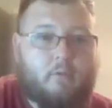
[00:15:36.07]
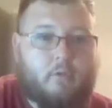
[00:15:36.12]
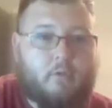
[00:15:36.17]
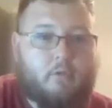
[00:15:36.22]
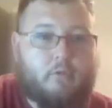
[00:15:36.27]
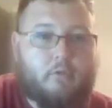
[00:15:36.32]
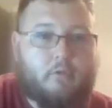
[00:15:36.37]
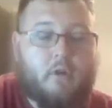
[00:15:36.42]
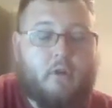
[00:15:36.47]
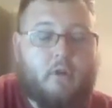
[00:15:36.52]

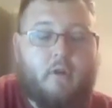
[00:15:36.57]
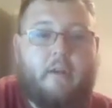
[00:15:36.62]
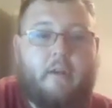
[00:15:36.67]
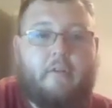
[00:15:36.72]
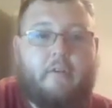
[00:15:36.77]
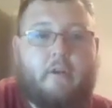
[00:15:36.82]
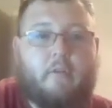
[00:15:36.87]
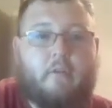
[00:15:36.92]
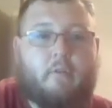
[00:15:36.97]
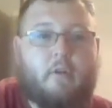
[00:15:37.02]
real
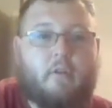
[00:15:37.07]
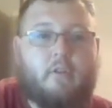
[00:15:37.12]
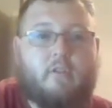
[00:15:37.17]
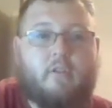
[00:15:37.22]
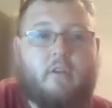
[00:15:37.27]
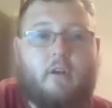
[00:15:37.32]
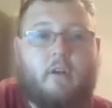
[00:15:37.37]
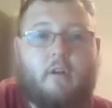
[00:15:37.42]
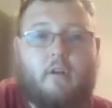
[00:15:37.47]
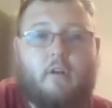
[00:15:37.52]
country, real
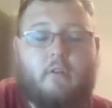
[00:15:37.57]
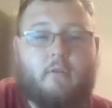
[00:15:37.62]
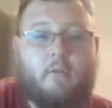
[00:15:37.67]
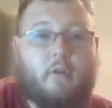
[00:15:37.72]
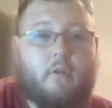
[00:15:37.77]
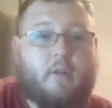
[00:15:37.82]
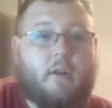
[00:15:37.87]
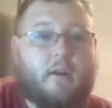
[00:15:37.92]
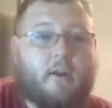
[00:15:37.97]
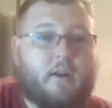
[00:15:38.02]
songs,
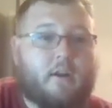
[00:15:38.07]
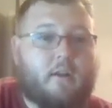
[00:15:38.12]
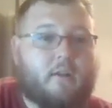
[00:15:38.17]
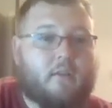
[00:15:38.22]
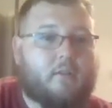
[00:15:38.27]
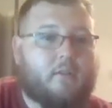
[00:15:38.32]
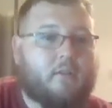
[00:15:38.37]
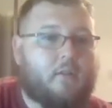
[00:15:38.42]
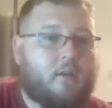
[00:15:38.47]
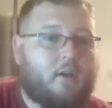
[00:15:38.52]
real
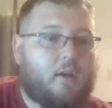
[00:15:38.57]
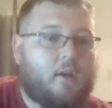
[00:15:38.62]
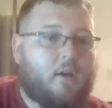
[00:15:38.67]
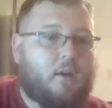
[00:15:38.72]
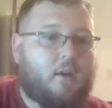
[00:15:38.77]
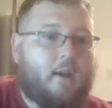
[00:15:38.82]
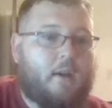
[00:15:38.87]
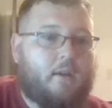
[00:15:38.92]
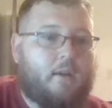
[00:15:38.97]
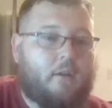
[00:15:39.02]
lyrics,
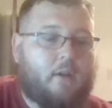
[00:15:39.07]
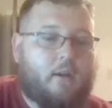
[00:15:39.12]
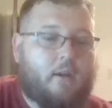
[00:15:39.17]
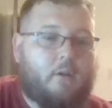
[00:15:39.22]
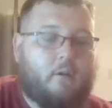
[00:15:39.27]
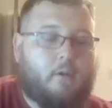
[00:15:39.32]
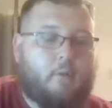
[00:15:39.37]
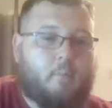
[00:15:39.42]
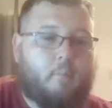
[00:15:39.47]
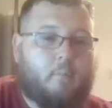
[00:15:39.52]

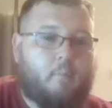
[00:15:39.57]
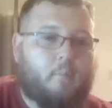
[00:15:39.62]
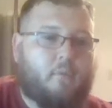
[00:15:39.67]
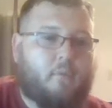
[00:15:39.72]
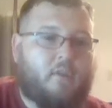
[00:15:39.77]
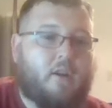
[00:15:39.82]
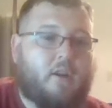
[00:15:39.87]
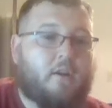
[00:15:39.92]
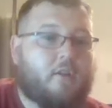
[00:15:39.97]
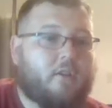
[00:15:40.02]

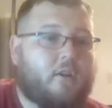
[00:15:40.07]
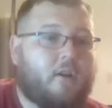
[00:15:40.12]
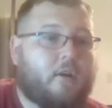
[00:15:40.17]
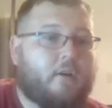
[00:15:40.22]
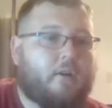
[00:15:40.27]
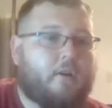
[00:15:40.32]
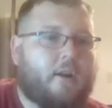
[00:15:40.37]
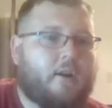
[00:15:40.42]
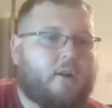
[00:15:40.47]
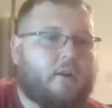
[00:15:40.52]

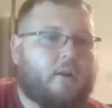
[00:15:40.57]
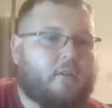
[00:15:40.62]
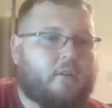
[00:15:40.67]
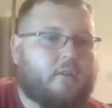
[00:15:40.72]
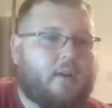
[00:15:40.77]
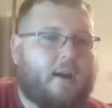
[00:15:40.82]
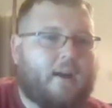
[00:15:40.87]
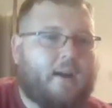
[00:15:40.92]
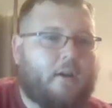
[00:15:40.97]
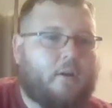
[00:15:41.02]
singer-songwriter
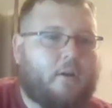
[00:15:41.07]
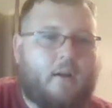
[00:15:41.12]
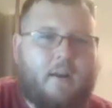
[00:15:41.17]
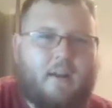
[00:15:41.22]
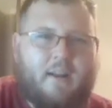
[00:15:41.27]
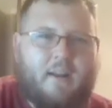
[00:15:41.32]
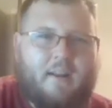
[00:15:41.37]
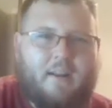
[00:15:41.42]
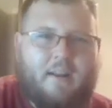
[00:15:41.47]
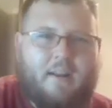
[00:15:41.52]
style,
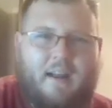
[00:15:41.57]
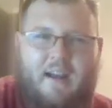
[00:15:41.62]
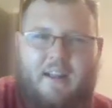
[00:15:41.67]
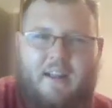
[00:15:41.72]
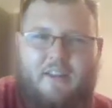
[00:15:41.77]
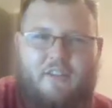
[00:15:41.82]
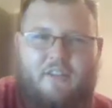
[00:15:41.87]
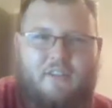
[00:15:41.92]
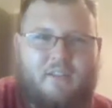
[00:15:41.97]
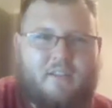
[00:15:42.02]

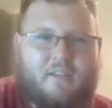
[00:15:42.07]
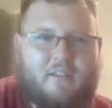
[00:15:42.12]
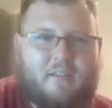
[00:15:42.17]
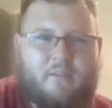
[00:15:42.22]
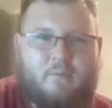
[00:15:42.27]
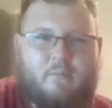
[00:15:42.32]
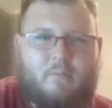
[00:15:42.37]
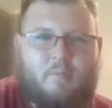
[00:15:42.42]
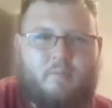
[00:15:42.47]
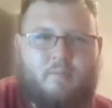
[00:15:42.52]
not just,
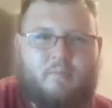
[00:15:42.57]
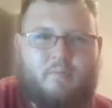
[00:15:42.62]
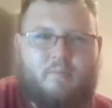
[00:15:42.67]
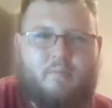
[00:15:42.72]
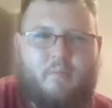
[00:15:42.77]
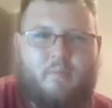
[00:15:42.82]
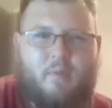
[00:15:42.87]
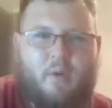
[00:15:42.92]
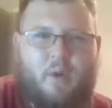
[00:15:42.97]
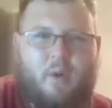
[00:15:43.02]

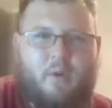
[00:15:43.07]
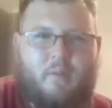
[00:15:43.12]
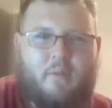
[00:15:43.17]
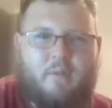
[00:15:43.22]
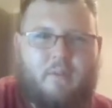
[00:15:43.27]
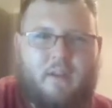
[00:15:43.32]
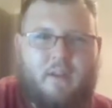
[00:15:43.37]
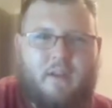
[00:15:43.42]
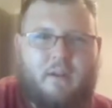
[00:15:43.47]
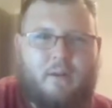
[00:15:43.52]

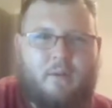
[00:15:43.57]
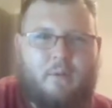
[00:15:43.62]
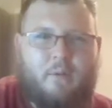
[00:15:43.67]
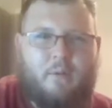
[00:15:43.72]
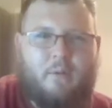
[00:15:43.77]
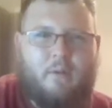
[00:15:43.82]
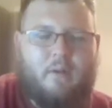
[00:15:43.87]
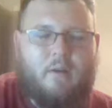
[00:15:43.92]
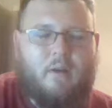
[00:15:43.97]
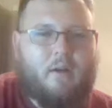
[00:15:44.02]

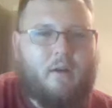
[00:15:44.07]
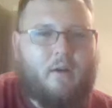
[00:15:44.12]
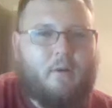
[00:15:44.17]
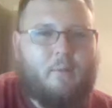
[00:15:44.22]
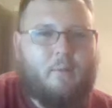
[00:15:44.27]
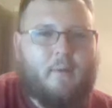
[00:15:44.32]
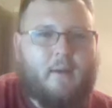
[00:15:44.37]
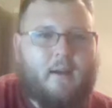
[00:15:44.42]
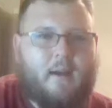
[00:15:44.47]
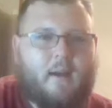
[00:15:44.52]
oh
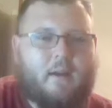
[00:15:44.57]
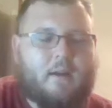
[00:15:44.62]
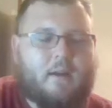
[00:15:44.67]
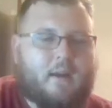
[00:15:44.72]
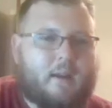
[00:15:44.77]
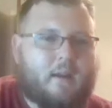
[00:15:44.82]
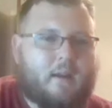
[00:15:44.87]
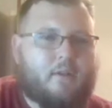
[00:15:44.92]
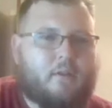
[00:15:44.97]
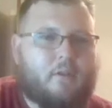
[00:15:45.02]
my God, I
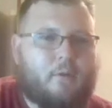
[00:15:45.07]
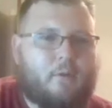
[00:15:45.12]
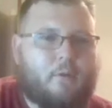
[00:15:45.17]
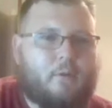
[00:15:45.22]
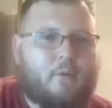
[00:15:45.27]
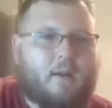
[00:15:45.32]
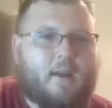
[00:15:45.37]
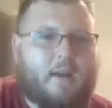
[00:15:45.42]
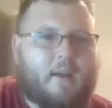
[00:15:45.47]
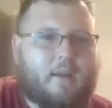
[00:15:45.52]
got a
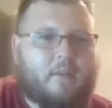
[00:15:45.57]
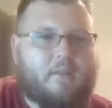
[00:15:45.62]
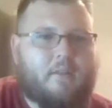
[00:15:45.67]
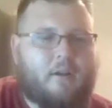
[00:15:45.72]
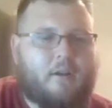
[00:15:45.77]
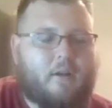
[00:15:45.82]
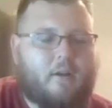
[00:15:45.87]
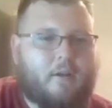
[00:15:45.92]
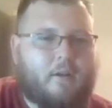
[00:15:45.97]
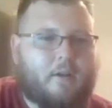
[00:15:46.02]
tune, I got a
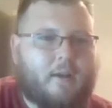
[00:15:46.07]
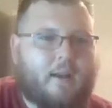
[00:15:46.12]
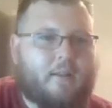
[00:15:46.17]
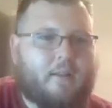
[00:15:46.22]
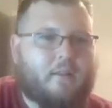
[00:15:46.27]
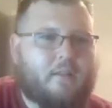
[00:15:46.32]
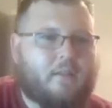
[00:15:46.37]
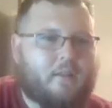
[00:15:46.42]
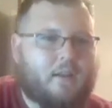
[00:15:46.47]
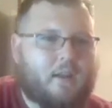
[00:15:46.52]
song, okay,
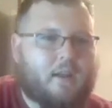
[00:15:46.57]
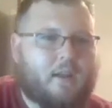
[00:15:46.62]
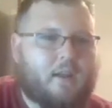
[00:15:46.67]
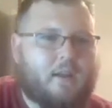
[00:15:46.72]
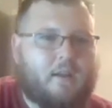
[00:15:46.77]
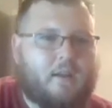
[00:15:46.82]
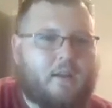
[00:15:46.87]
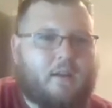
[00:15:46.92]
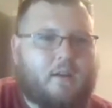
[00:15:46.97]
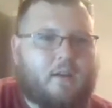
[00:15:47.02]
let's sing it.
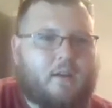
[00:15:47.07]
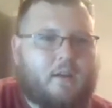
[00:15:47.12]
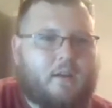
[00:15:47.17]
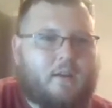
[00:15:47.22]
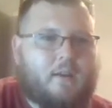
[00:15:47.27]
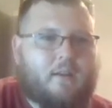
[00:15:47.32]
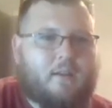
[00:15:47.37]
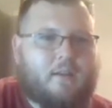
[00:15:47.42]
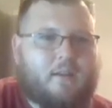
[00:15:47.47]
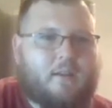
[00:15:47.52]

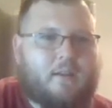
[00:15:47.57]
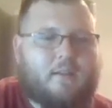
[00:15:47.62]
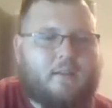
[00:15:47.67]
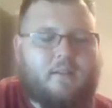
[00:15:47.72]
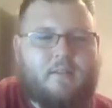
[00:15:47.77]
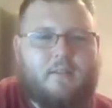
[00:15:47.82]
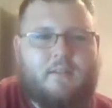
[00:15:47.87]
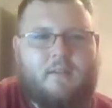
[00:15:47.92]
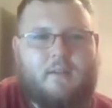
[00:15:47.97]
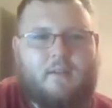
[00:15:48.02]
Because